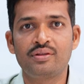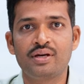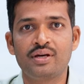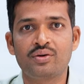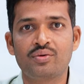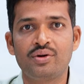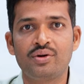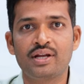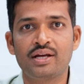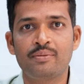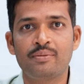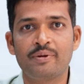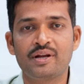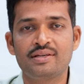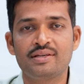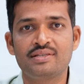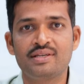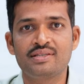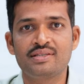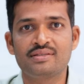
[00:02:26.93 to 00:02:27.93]
The quoted
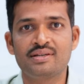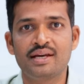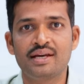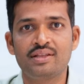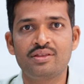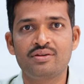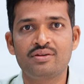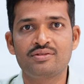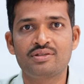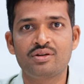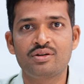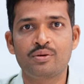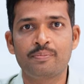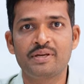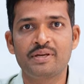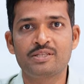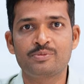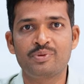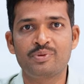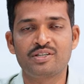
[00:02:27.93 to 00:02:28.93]
price is nine thousand
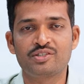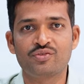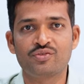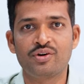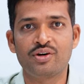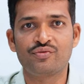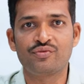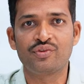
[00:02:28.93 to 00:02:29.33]
rupees per square